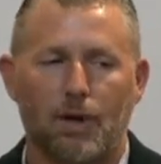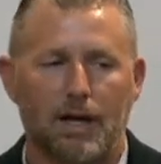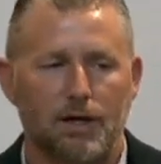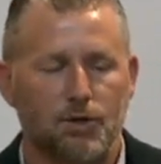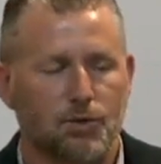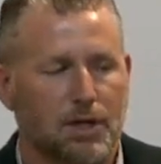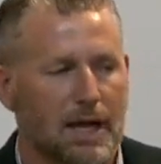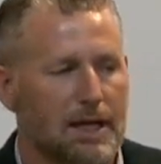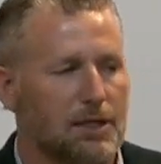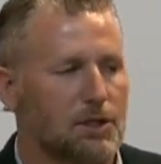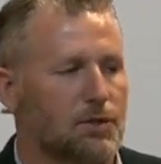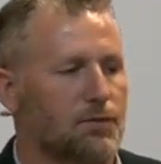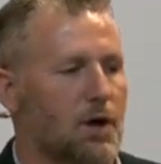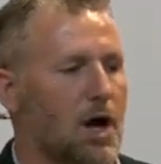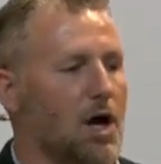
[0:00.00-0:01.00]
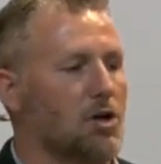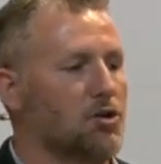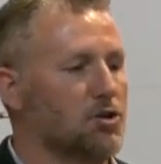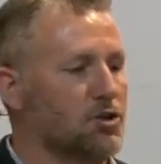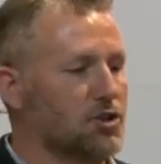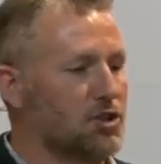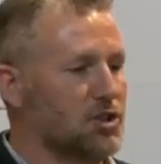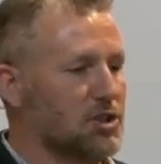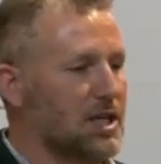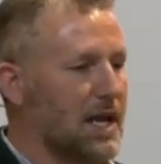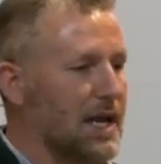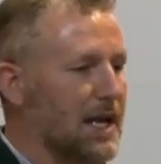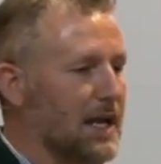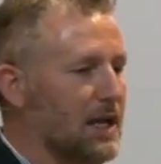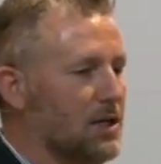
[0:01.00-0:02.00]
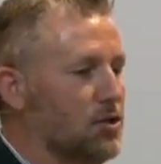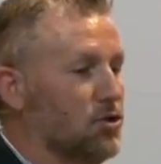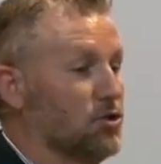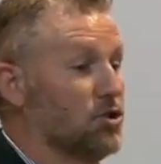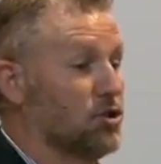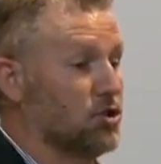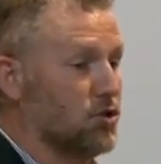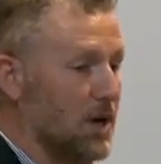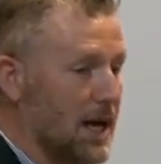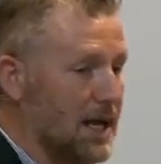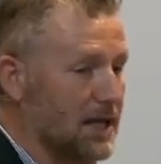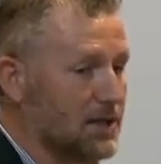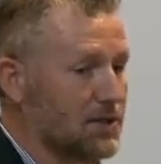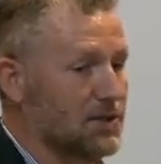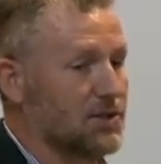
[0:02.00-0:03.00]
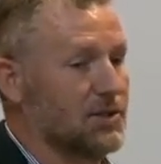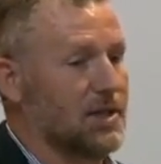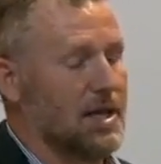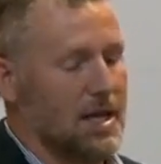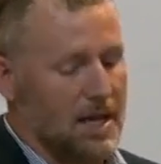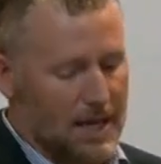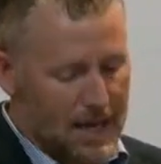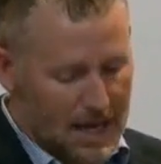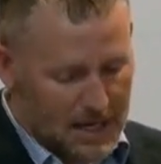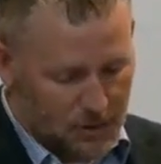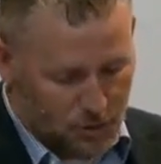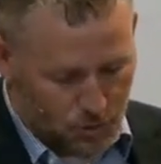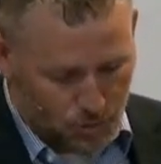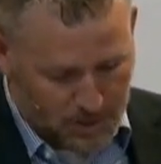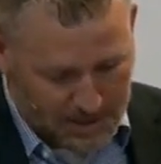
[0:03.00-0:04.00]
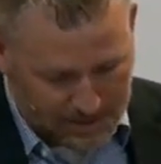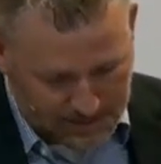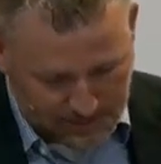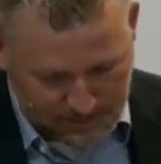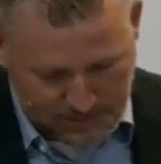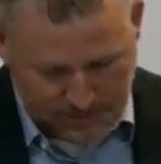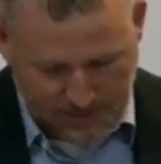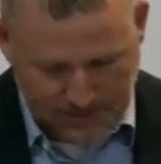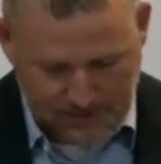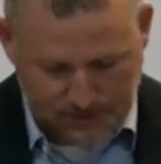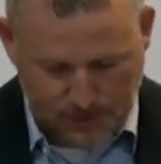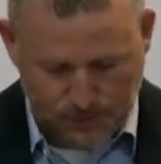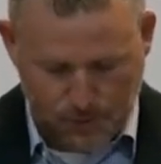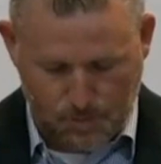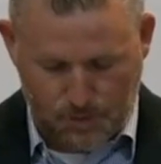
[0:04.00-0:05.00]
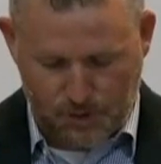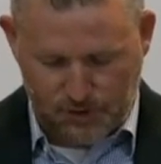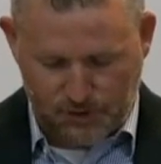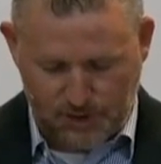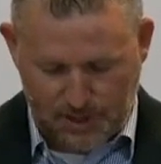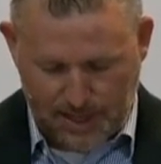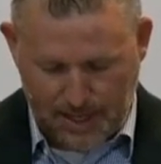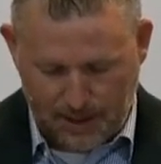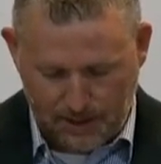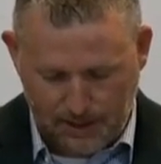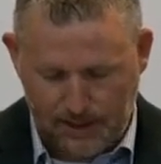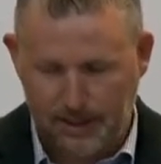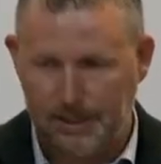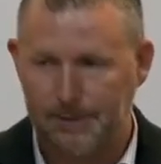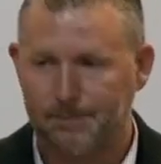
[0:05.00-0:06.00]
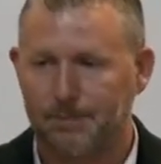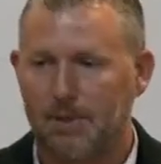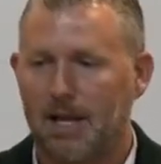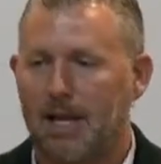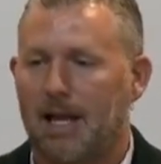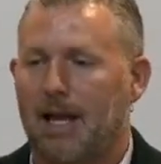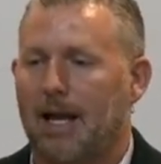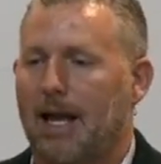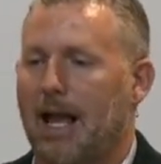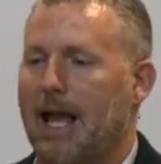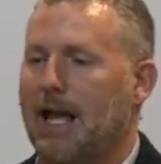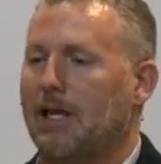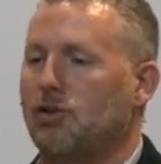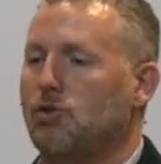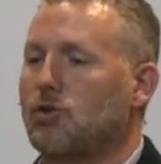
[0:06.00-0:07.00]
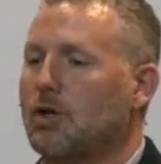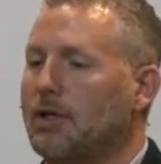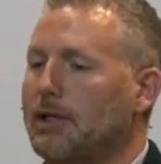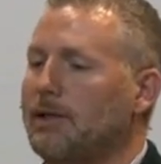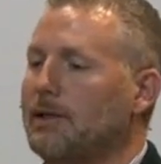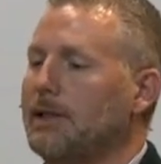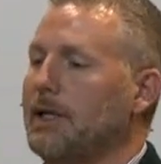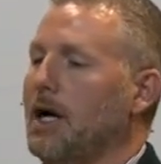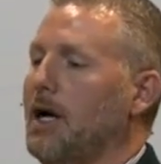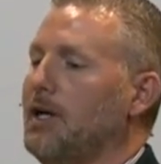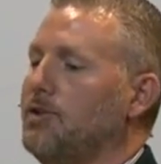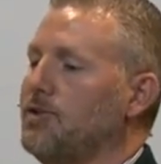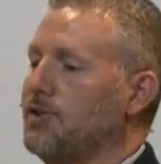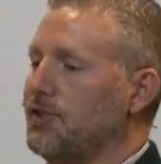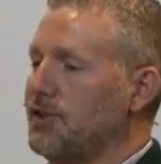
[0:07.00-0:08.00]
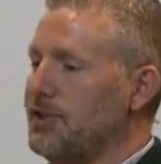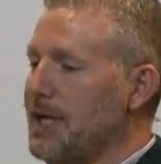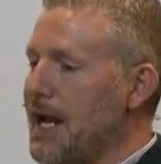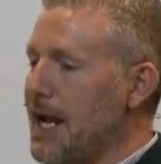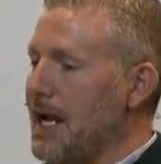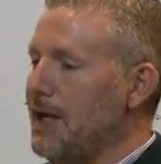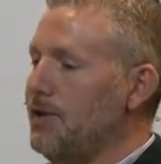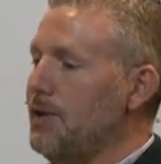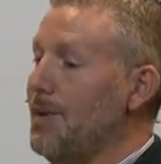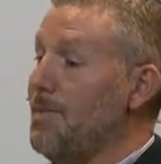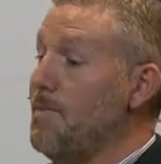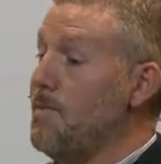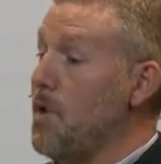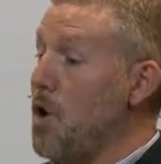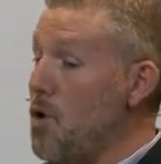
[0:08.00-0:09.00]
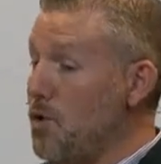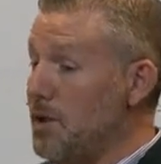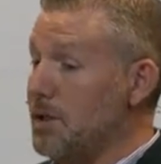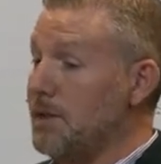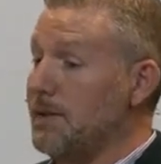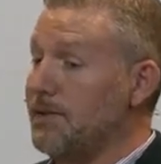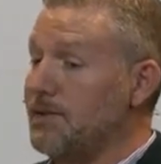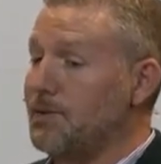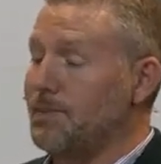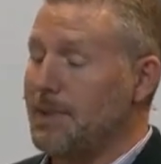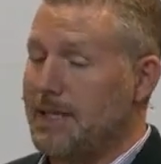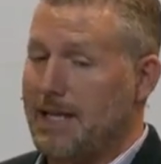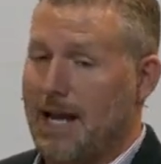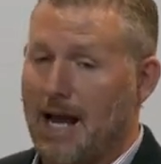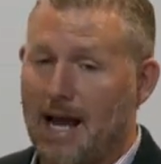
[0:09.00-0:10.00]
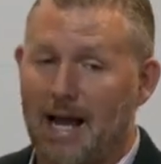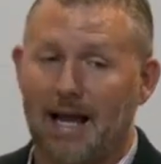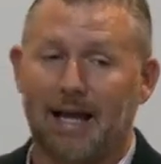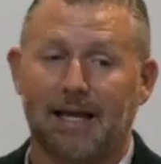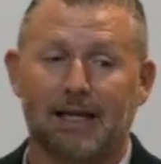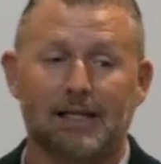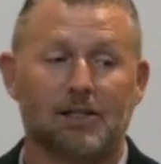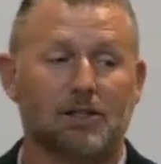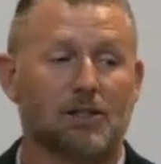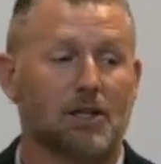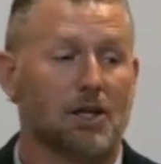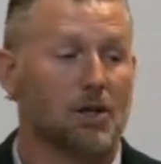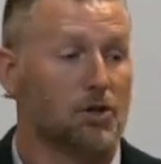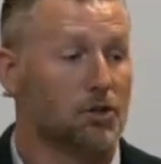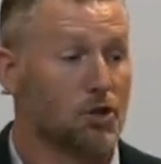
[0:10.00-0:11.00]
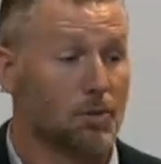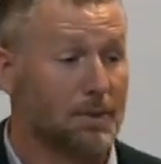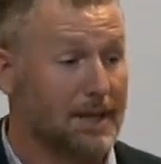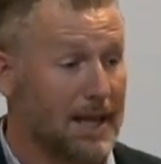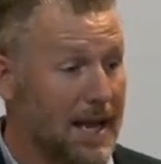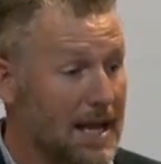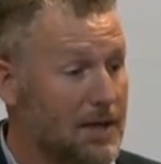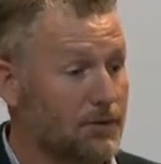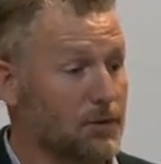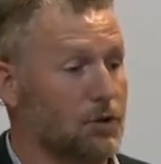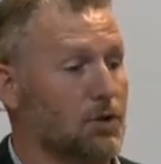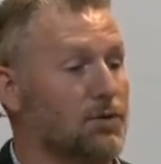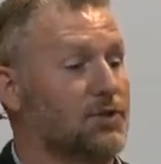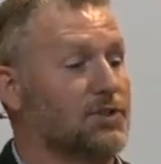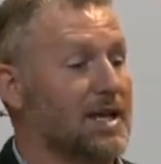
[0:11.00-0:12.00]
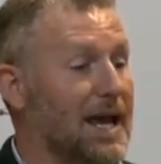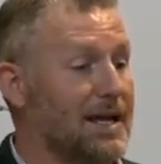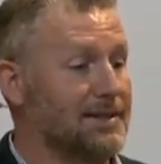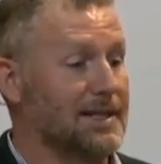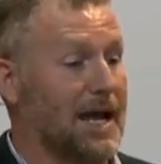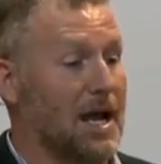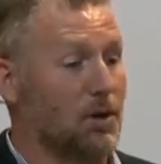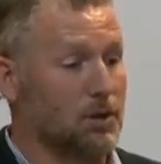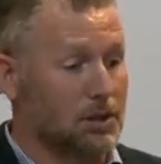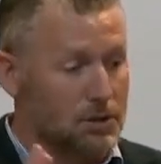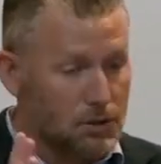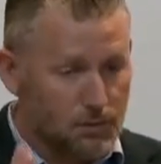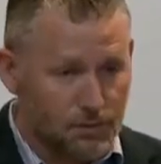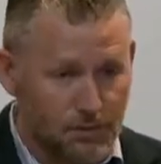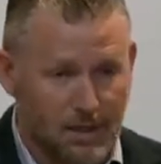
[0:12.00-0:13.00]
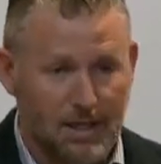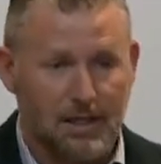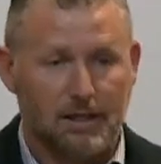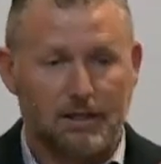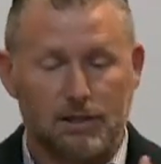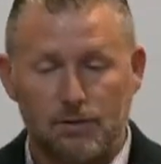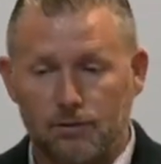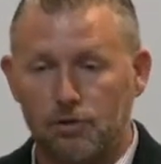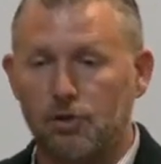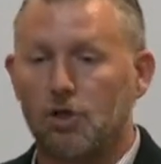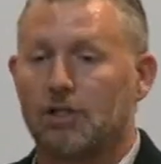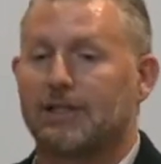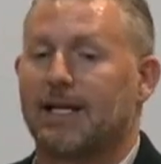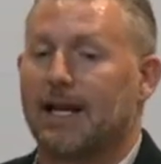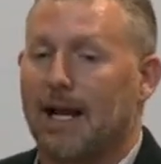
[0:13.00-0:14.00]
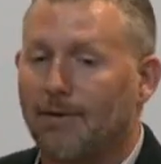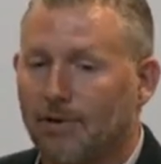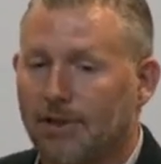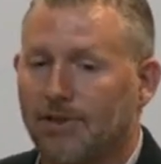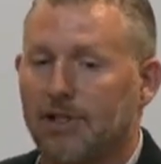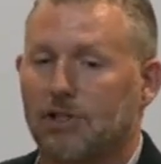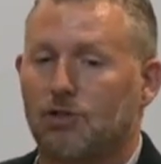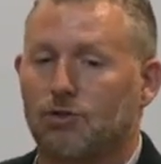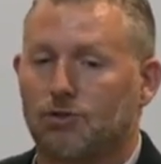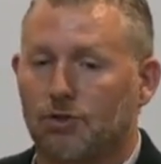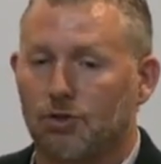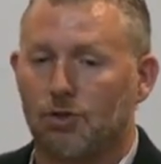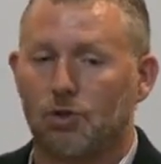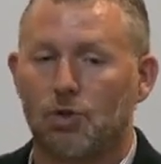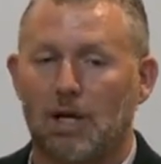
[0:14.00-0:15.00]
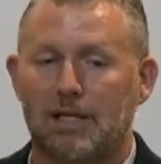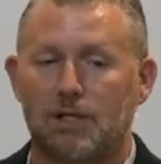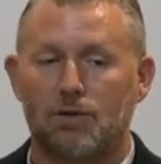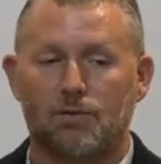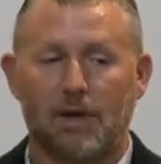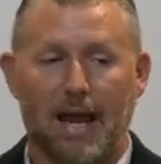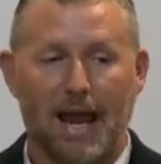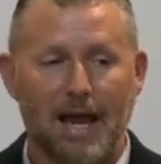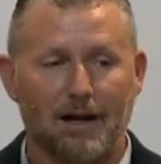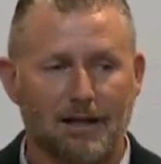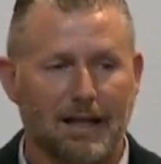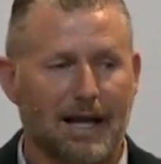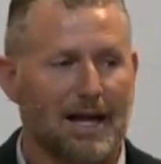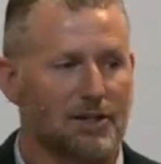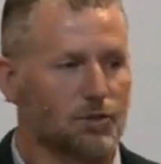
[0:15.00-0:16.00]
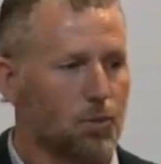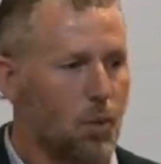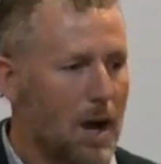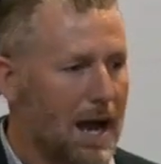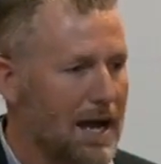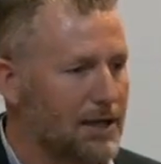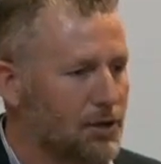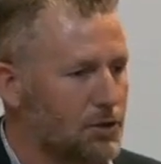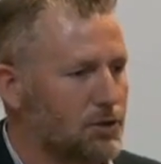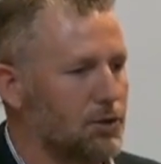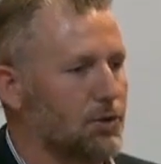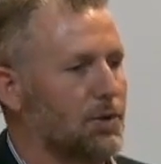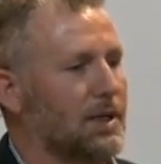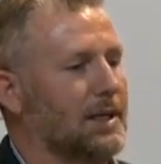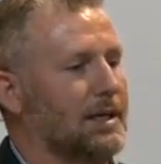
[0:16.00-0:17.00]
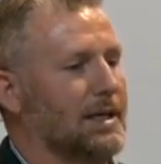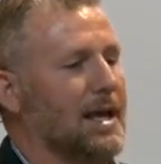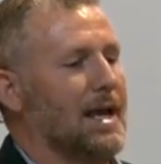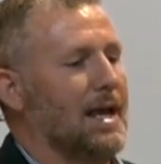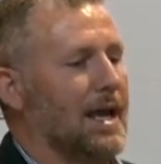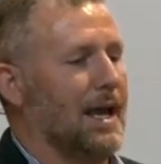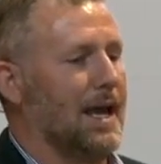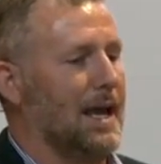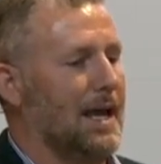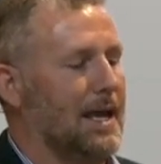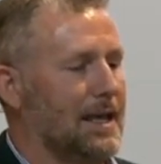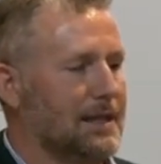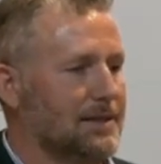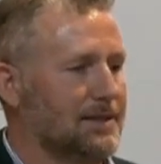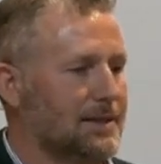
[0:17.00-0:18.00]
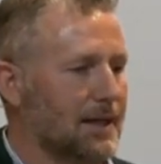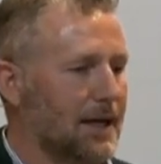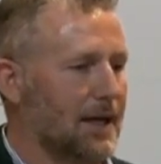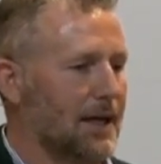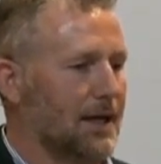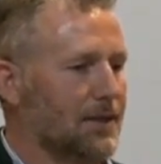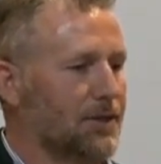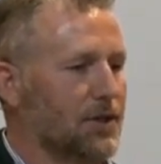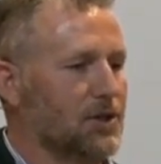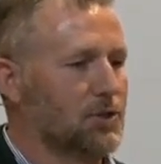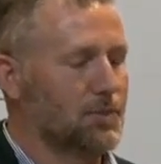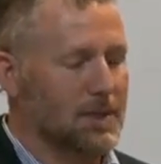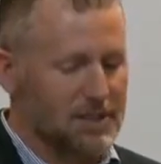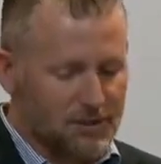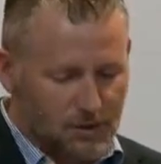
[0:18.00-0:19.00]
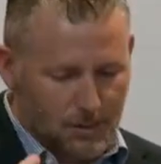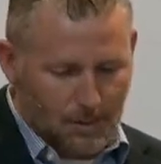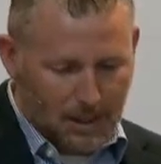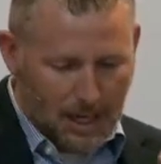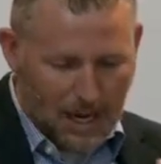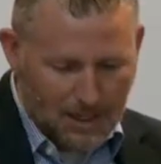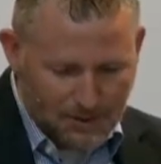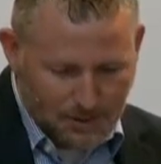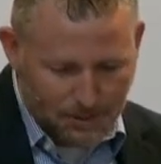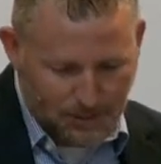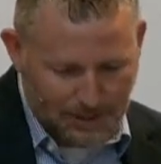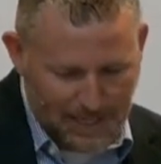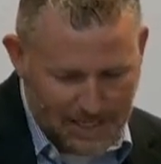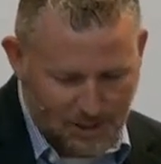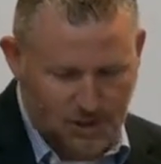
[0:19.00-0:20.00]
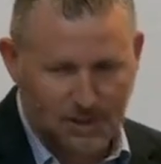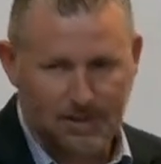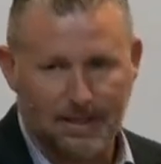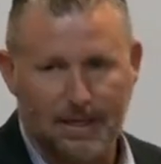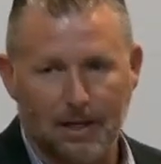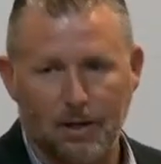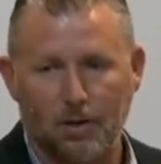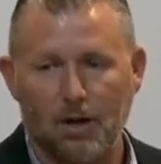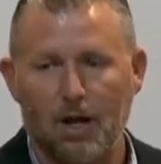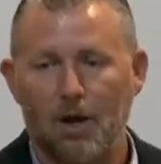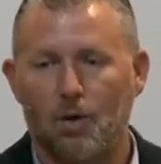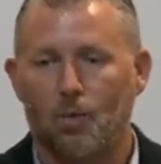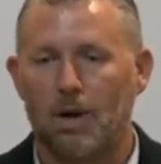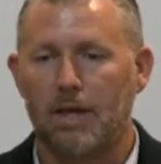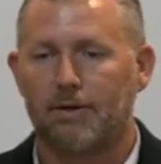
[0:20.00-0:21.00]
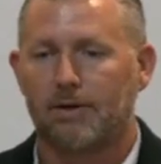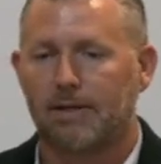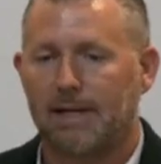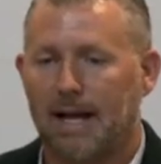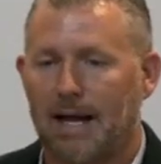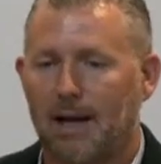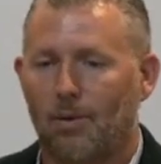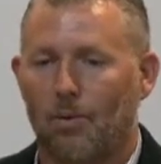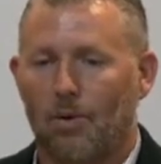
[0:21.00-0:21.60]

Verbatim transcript: you kind of understand your strengths and your weaknesses of your personality, and you clearly understand the motives behind your behavior. You've sat down and you've, you've looked at everything you do and you've analyzed why you do it, and uh, there's been some contemplation there whether or not